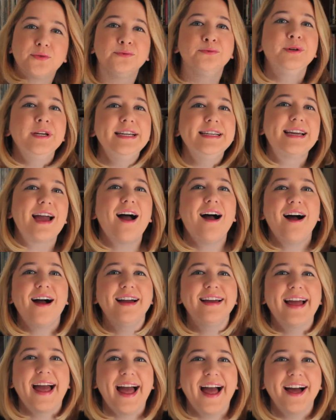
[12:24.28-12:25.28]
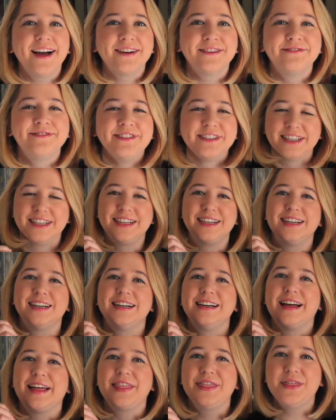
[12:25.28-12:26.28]
3, I have
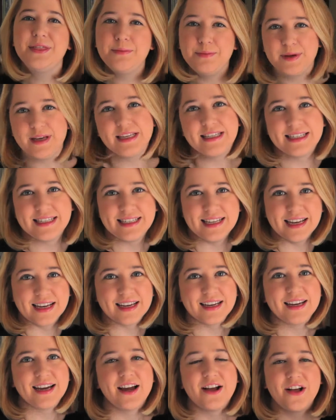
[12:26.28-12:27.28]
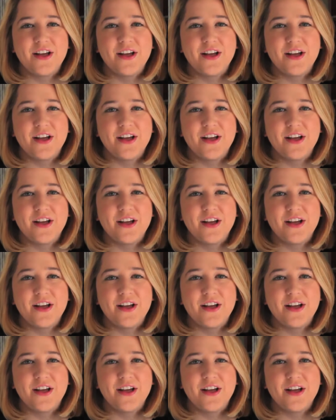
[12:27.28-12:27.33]
The Big Sick.